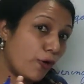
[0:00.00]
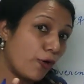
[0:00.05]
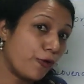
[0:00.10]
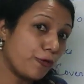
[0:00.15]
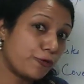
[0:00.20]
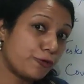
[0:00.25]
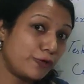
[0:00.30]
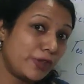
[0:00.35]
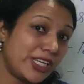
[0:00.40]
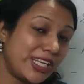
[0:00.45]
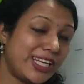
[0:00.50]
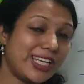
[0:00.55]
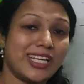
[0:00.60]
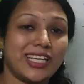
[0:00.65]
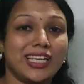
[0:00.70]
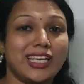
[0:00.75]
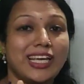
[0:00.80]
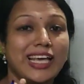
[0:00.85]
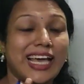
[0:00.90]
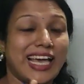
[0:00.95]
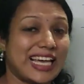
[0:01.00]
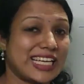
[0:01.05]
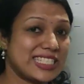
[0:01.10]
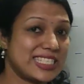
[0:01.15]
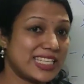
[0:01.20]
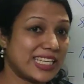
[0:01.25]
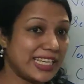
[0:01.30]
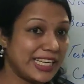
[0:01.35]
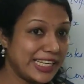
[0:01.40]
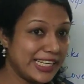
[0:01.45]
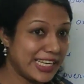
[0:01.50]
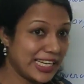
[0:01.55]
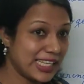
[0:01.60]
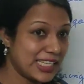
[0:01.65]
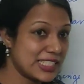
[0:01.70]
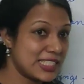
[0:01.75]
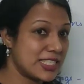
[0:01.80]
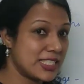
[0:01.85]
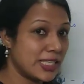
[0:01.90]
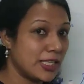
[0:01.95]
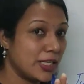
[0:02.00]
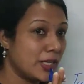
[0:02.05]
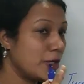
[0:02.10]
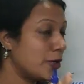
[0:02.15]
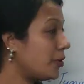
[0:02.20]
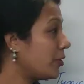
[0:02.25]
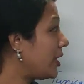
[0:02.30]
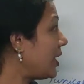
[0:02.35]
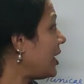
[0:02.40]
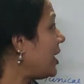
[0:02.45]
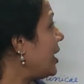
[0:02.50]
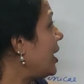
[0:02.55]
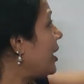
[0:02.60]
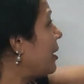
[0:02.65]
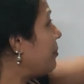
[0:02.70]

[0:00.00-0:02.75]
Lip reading: of the axillary ducts. Okay.